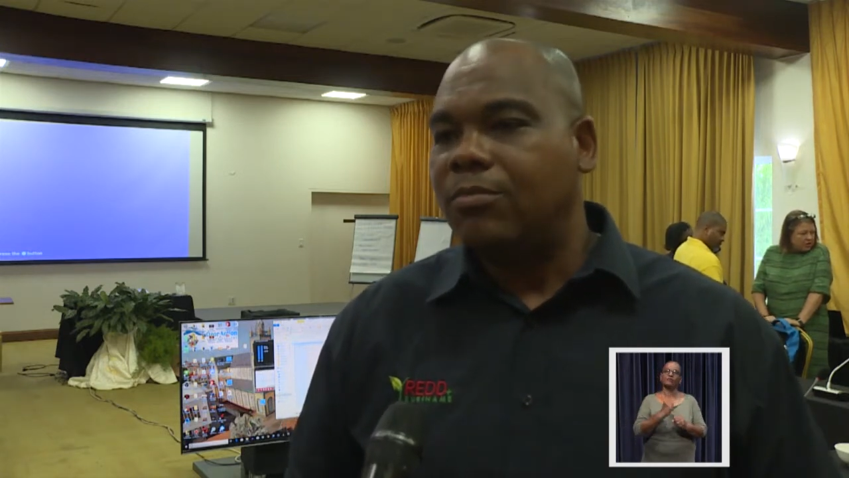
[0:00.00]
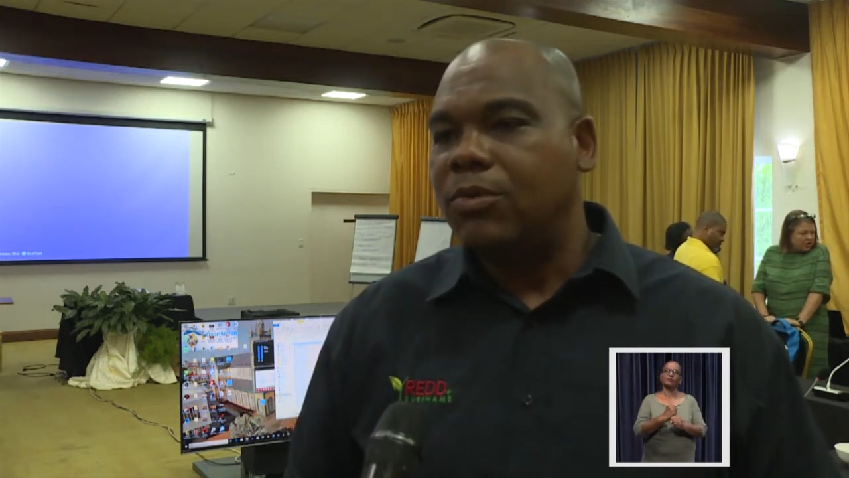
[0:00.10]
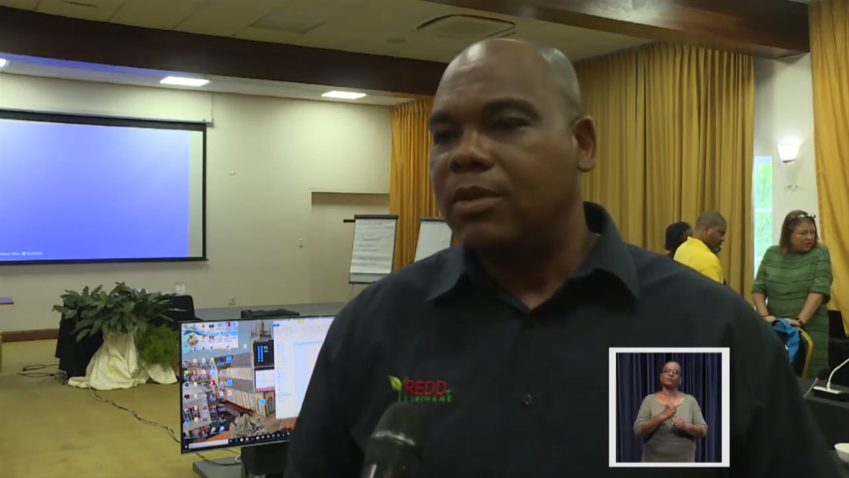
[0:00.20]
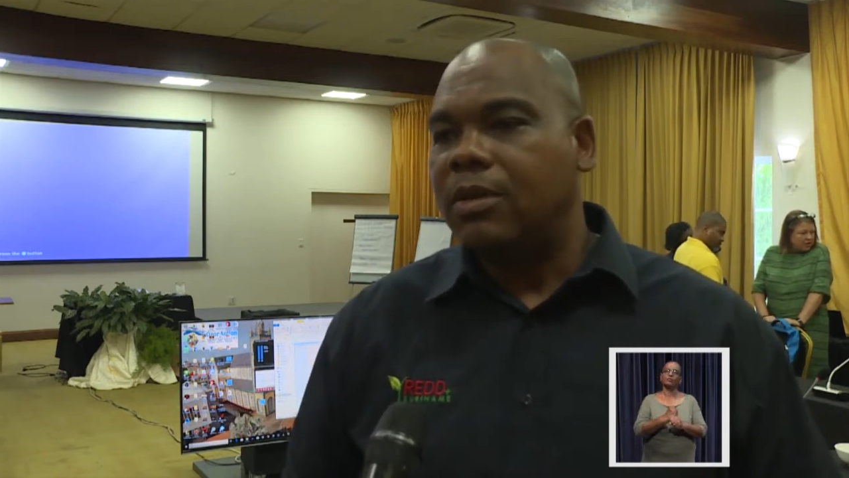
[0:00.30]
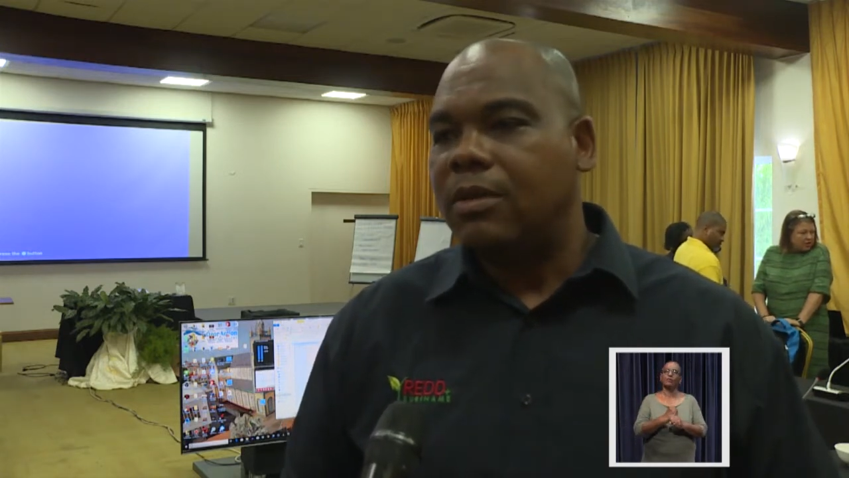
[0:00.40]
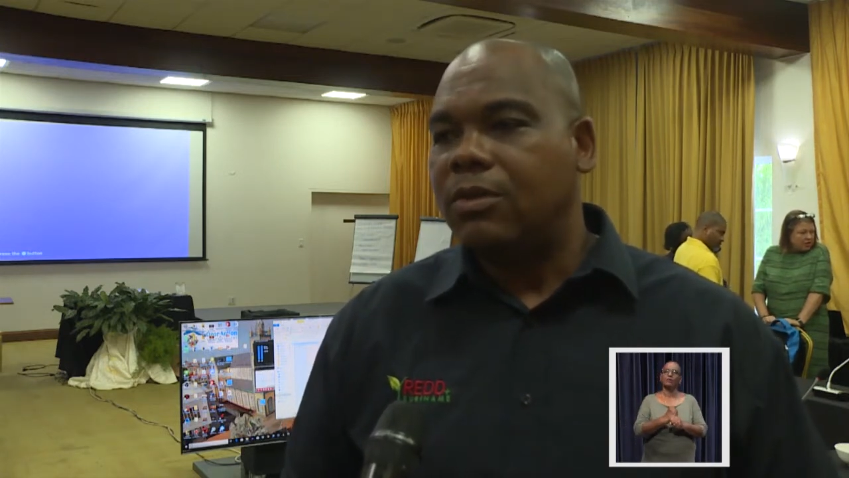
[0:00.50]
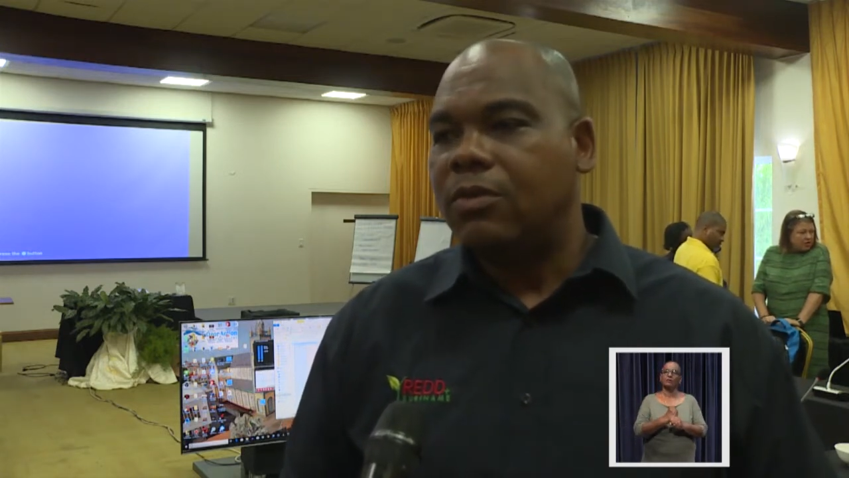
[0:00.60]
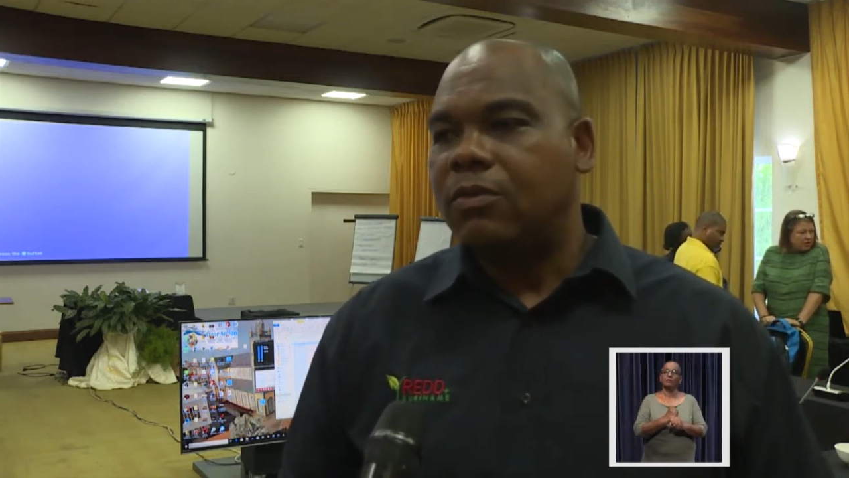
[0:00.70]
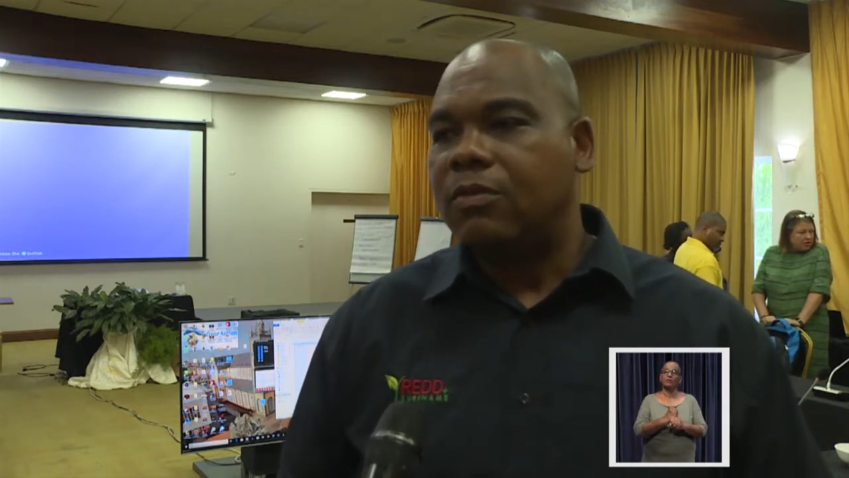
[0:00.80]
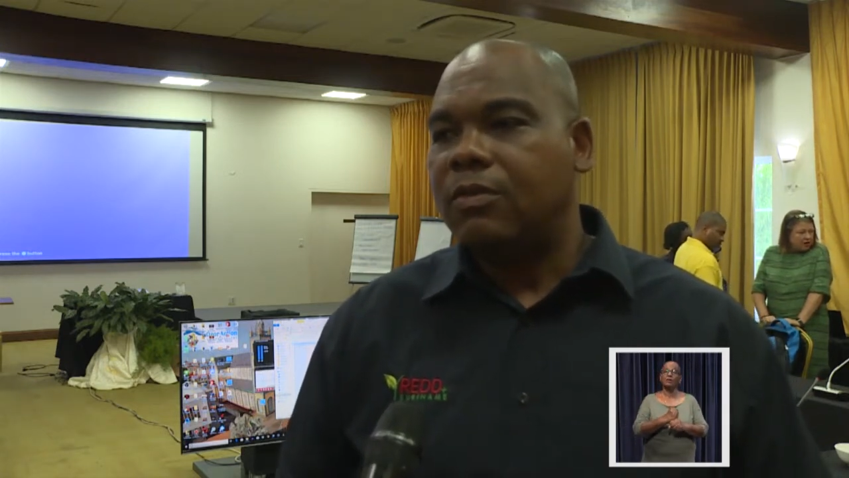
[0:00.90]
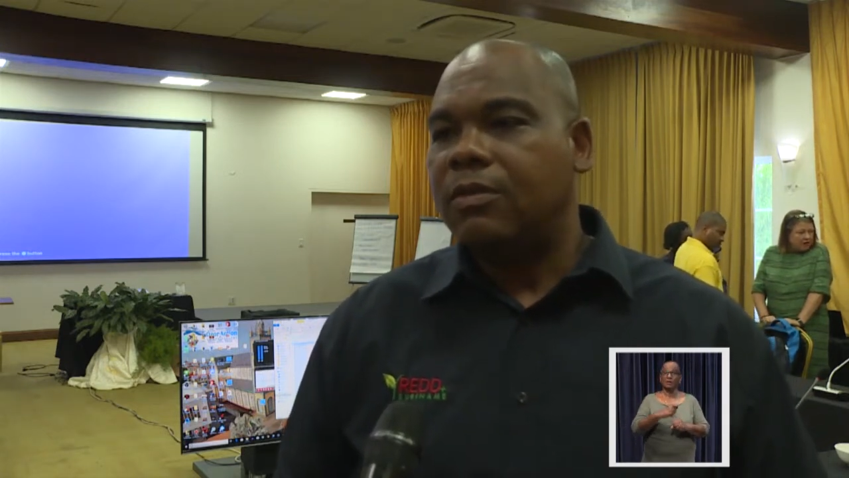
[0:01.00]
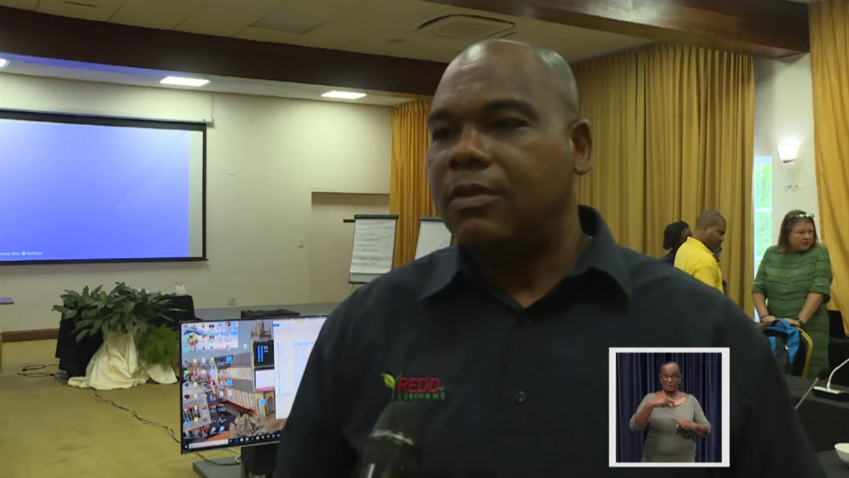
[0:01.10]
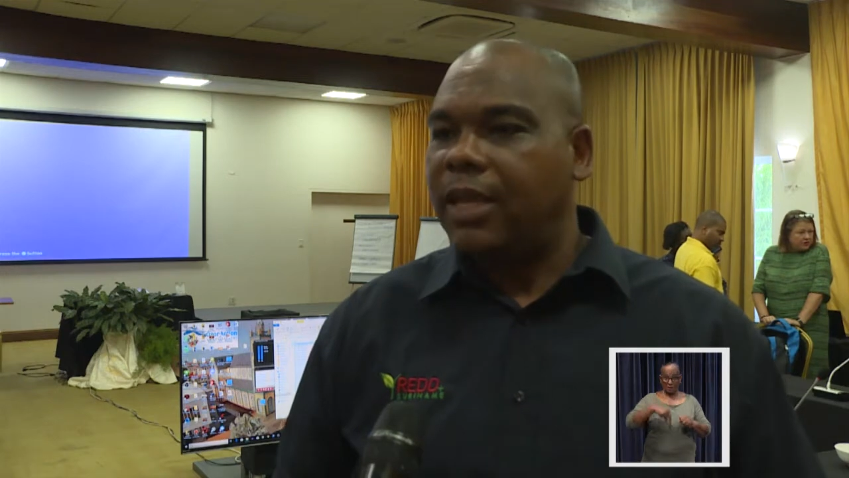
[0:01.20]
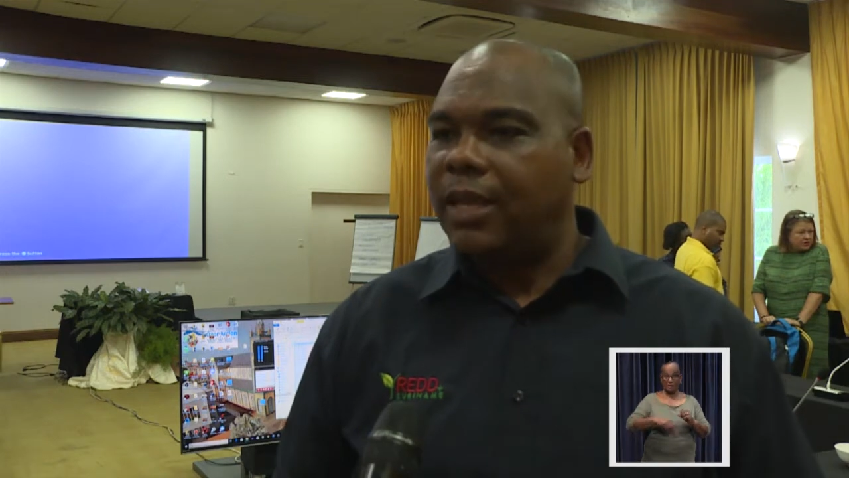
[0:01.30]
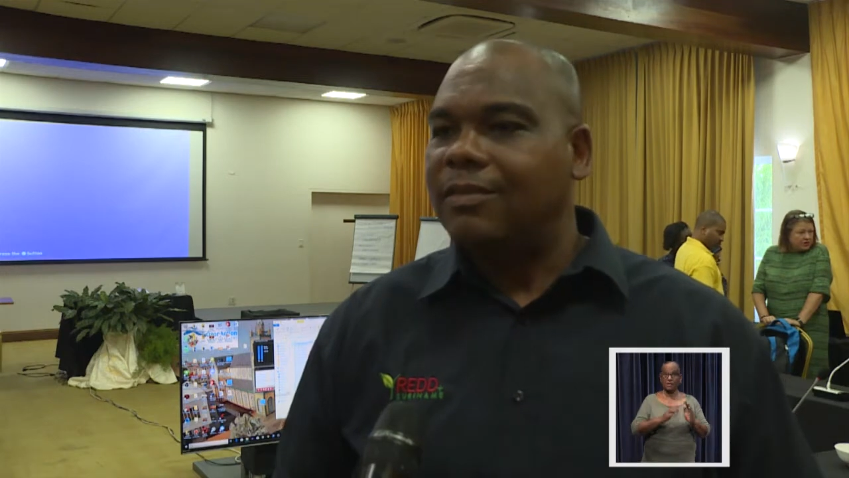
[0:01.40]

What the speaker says: for some time.